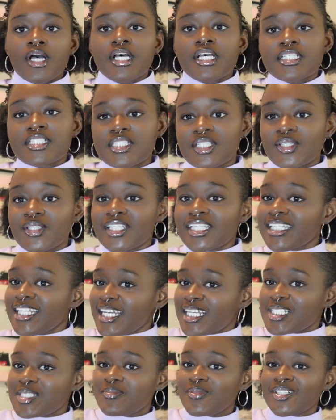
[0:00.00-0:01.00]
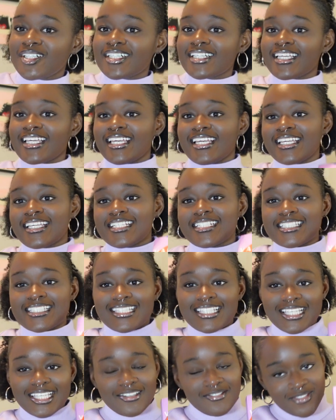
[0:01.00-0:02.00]
So the next book is
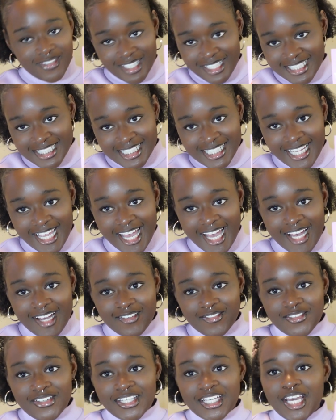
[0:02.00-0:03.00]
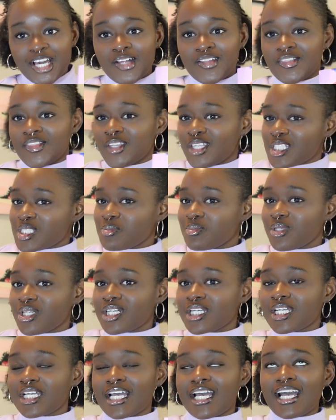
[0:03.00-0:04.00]
The Vanishing Half. Now this
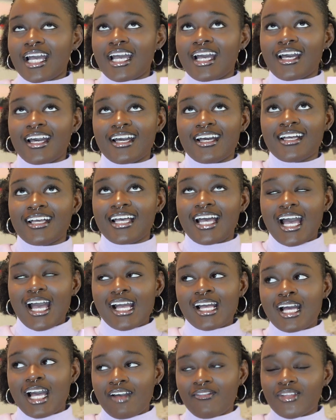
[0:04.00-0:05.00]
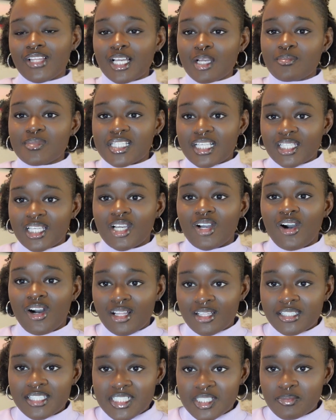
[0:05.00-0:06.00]
book, I feel like I'm saying like
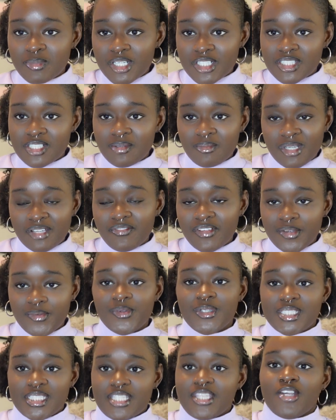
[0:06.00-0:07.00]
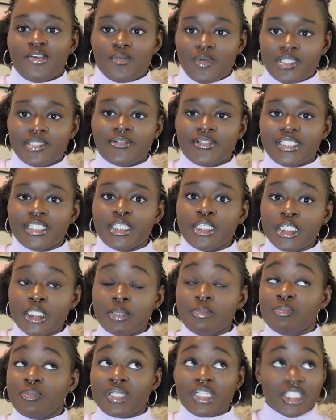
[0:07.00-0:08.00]
all these books are my favorites and they're really
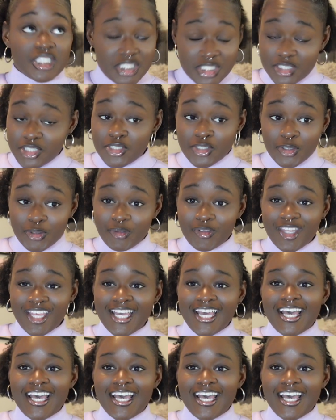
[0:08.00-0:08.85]
good, but it's the truth.